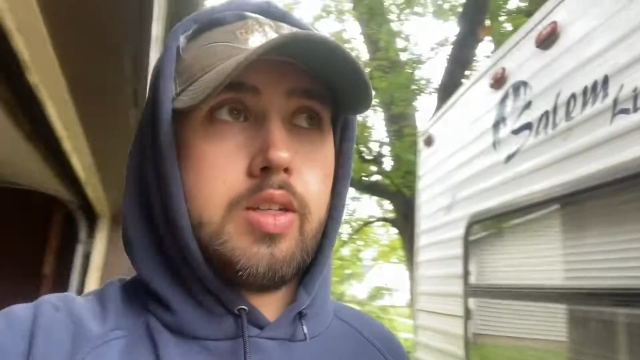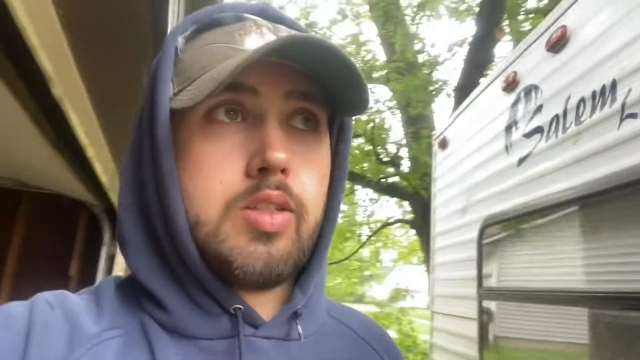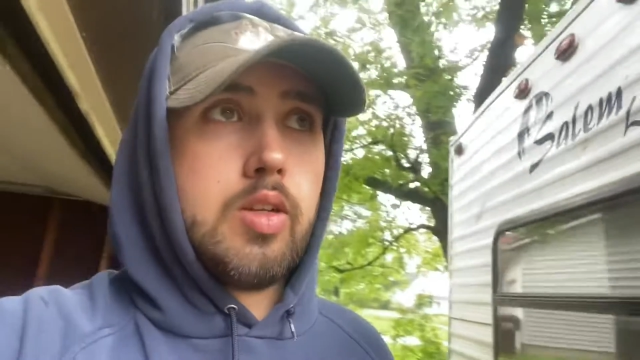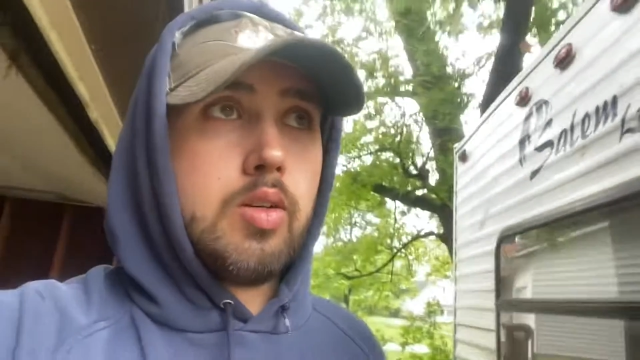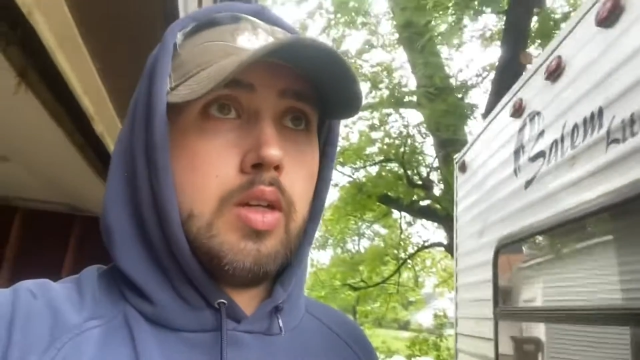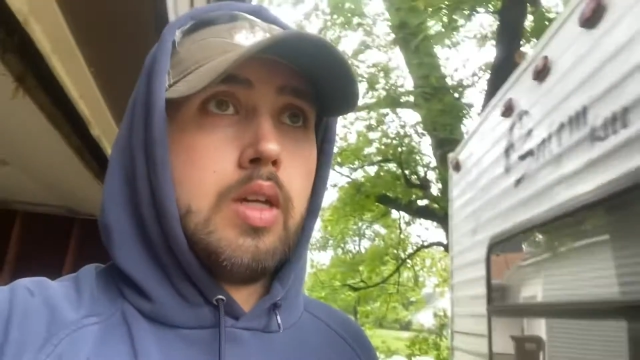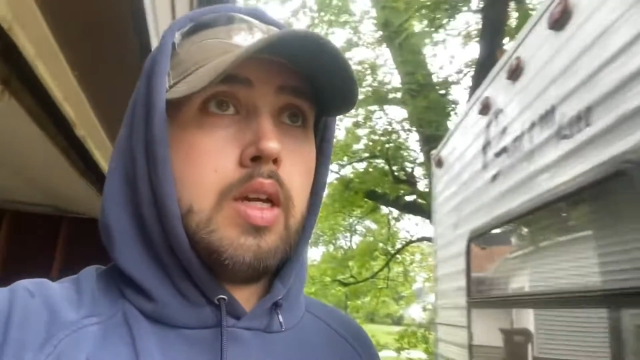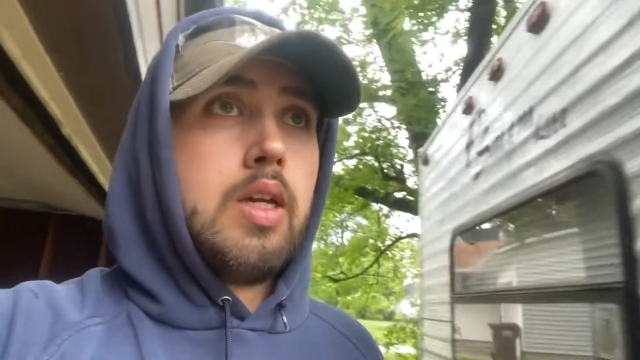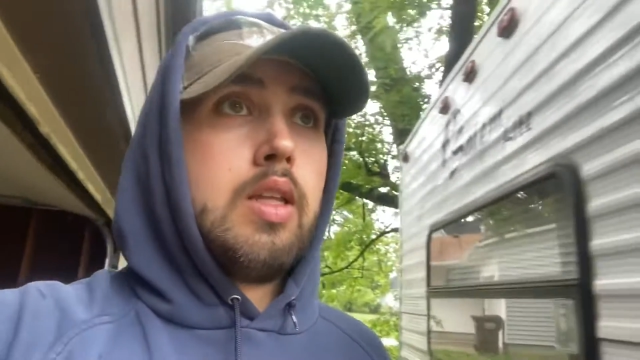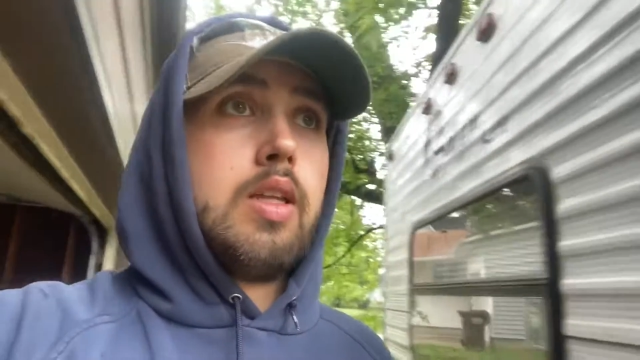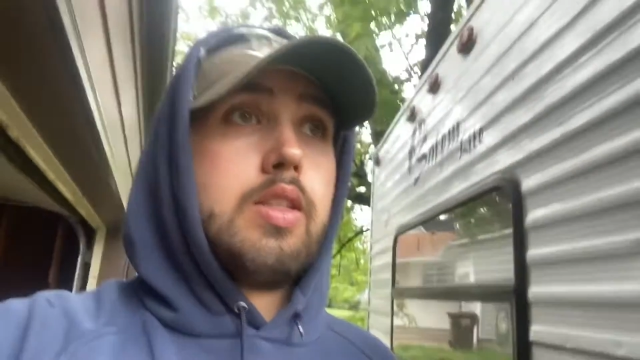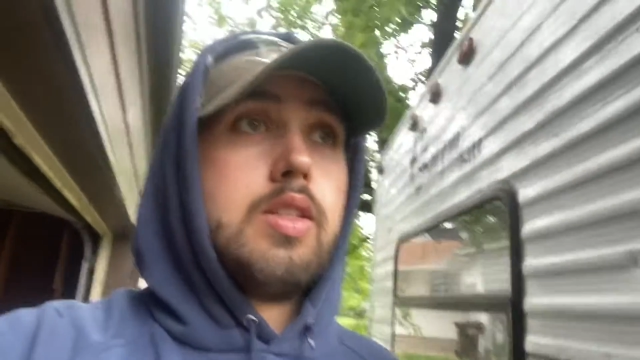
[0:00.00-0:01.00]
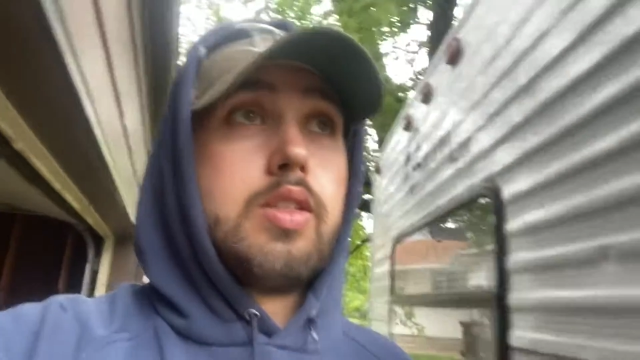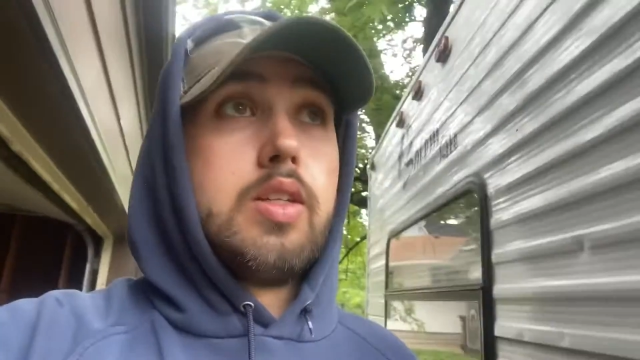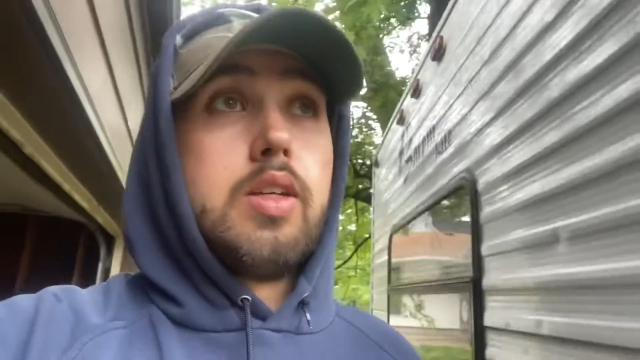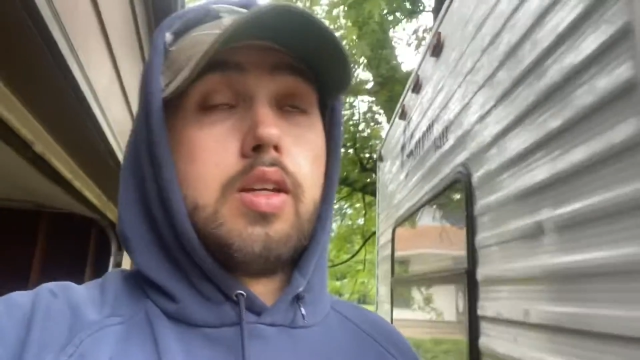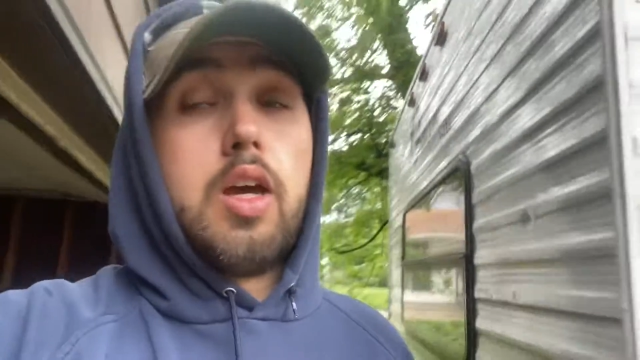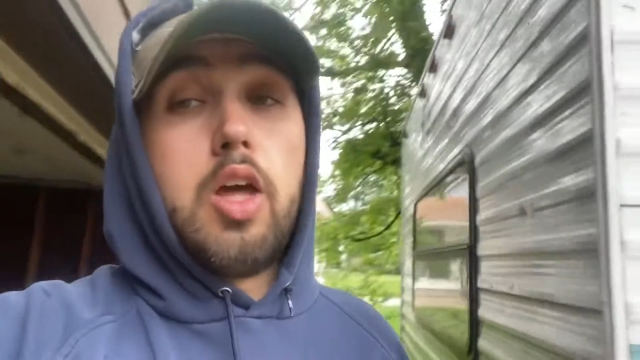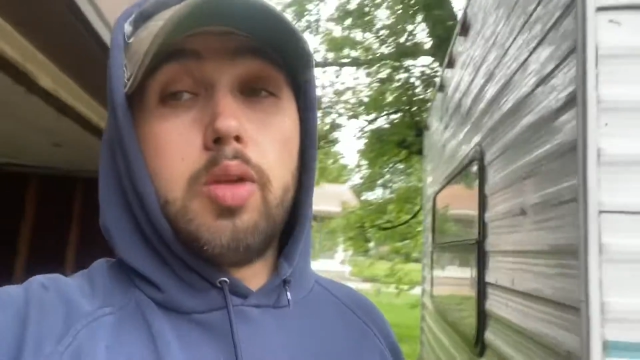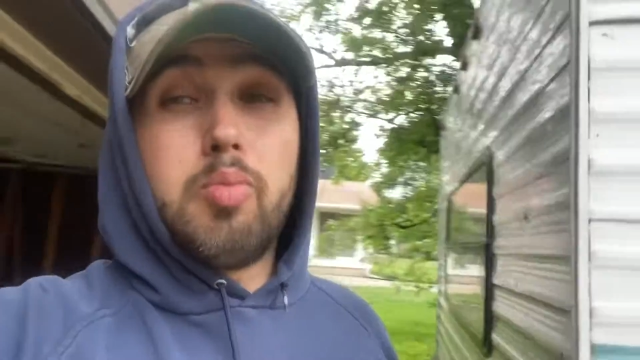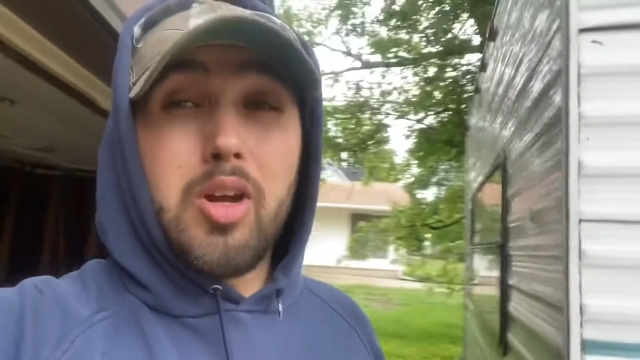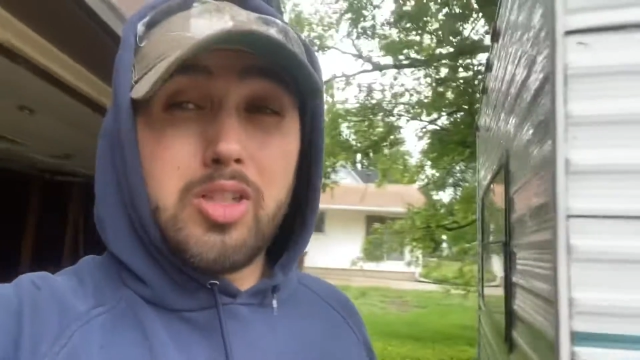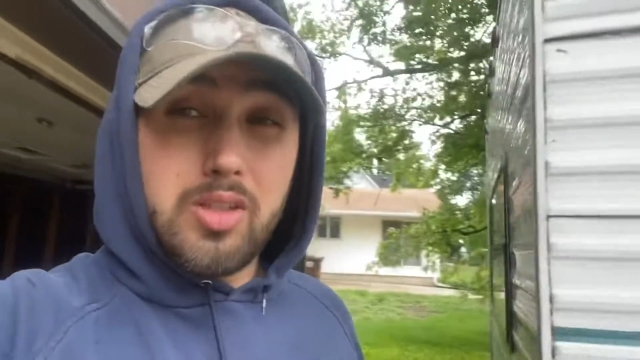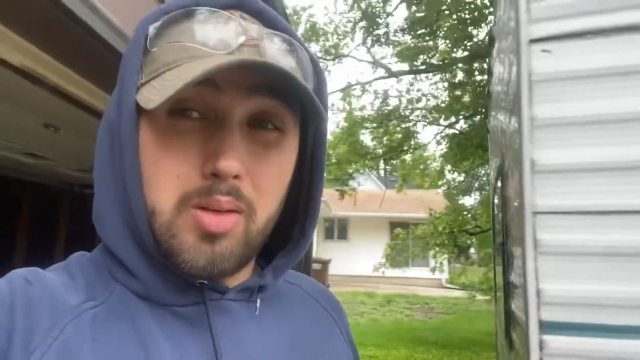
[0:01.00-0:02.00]
So this is the other
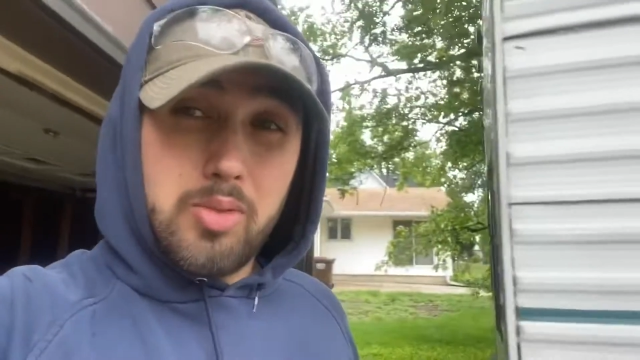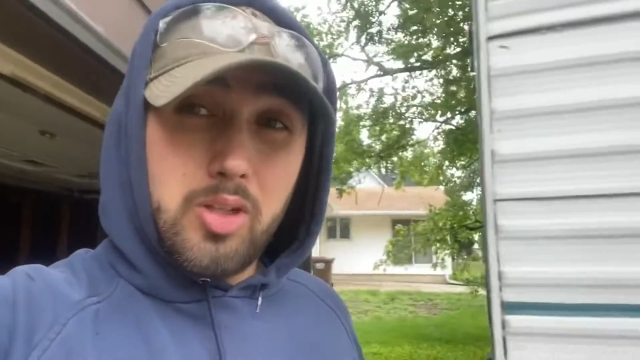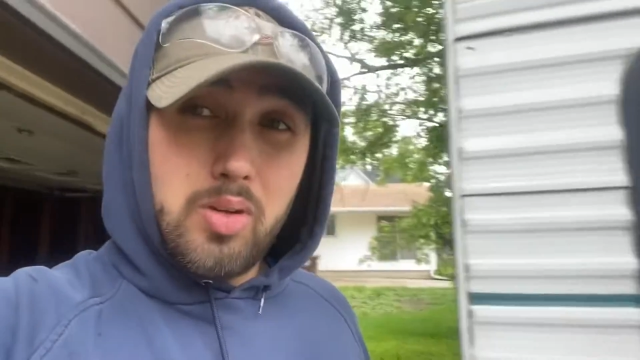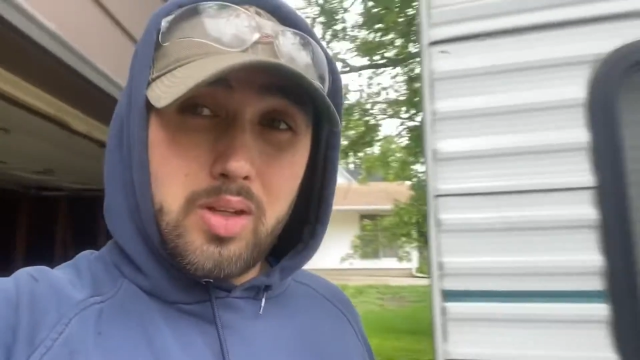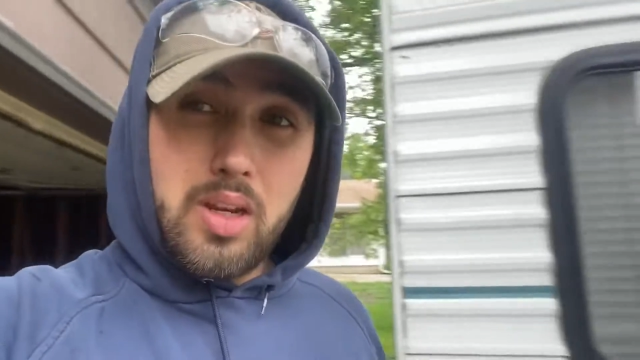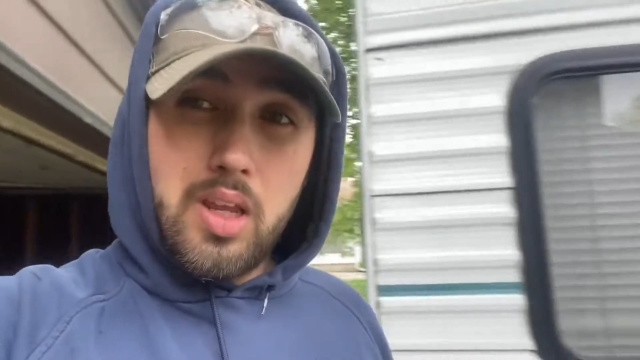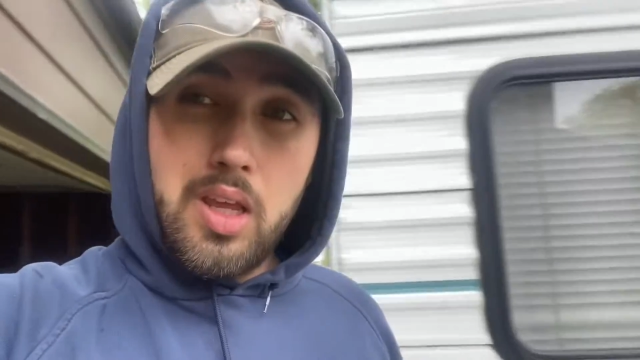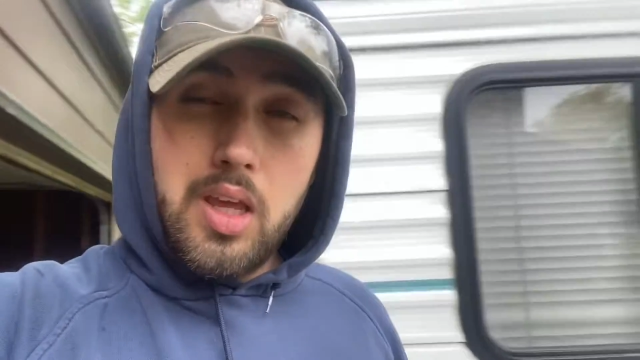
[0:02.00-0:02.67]
project I'm doing.